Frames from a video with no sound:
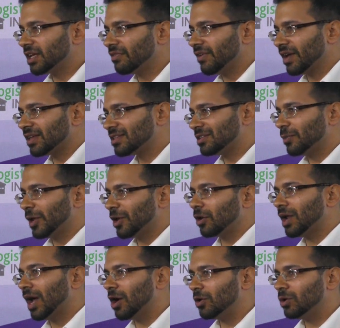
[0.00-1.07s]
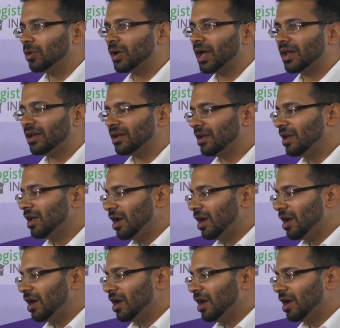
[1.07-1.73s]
effects, depending on how you look at it,